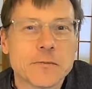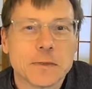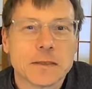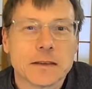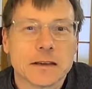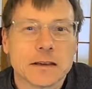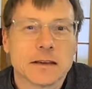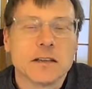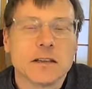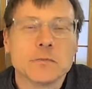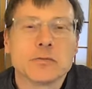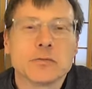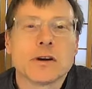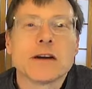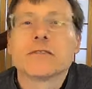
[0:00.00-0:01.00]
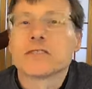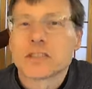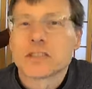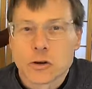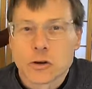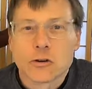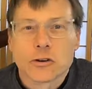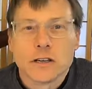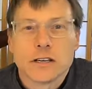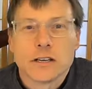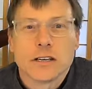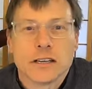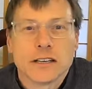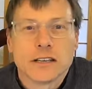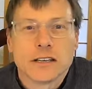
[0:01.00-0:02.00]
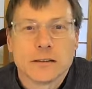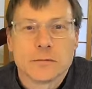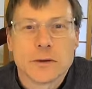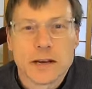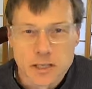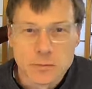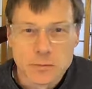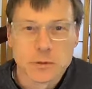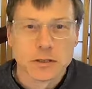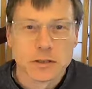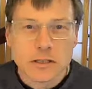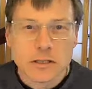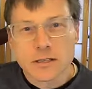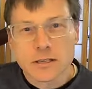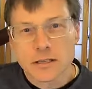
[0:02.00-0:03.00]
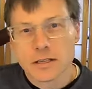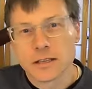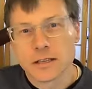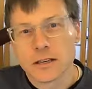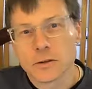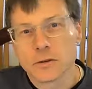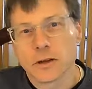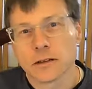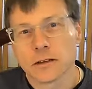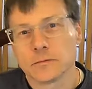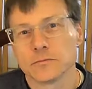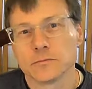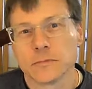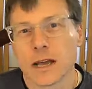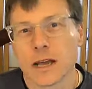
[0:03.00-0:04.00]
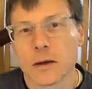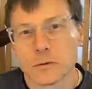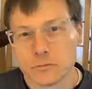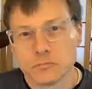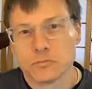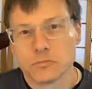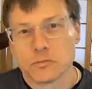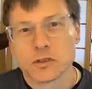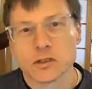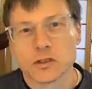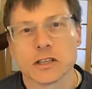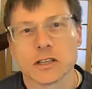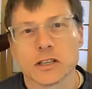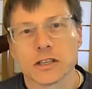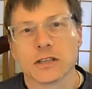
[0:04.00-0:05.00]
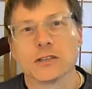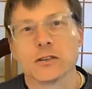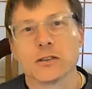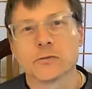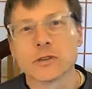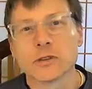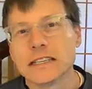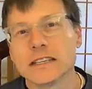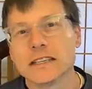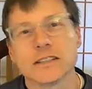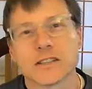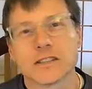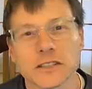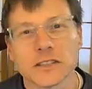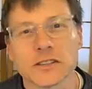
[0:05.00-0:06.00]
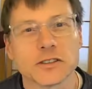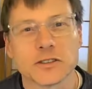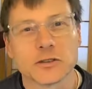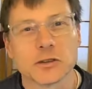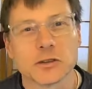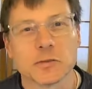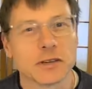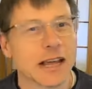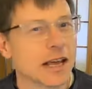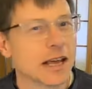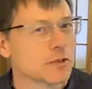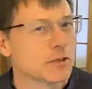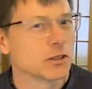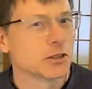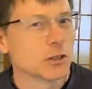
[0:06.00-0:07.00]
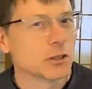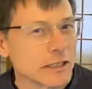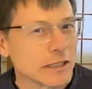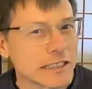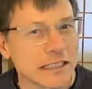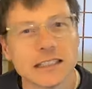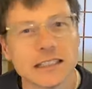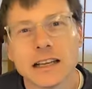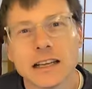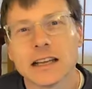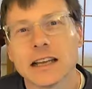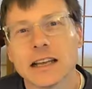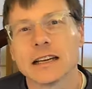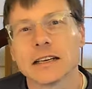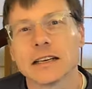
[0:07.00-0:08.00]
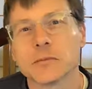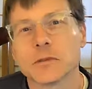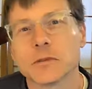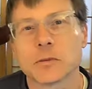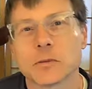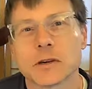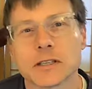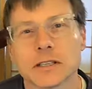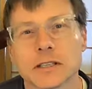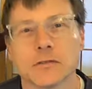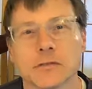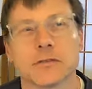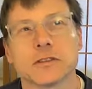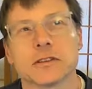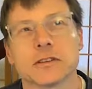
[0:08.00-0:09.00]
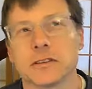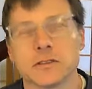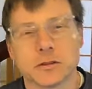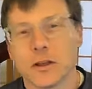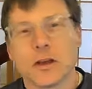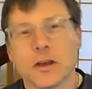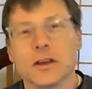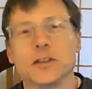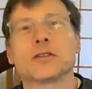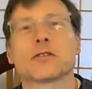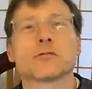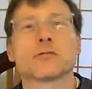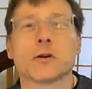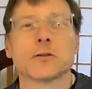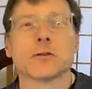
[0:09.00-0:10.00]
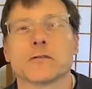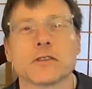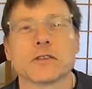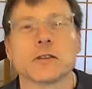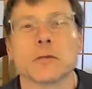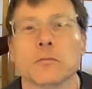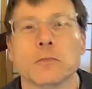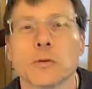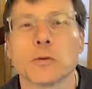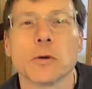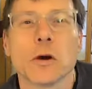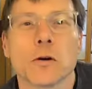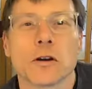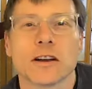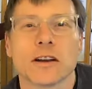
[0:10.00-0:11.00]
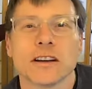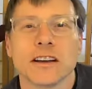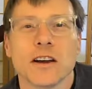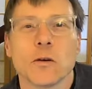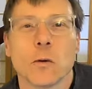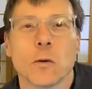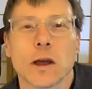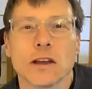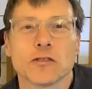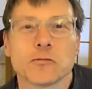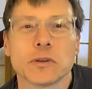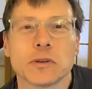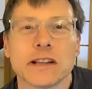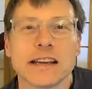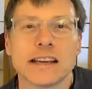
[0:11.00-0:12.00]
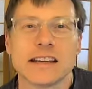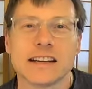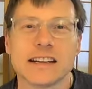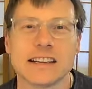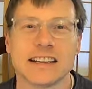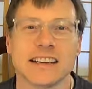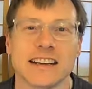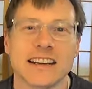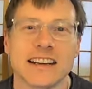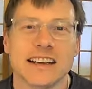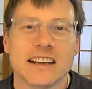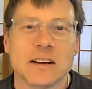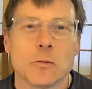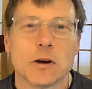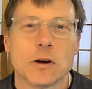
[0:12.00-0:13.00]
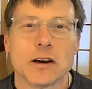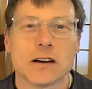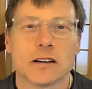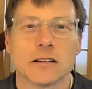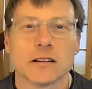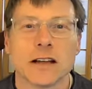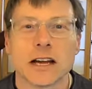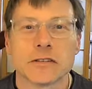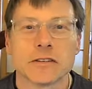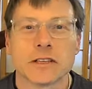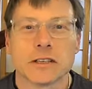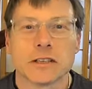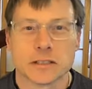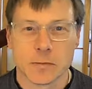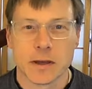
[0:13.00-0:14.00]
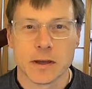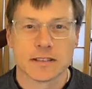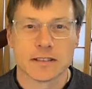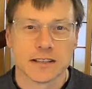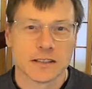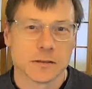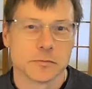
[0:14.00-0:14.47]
improvisatory possibilities. You know, I would suggest that you don't really need to stick to the script absolutely, especially if in the throes of the Baroque way of playing, where a lot of it depends on the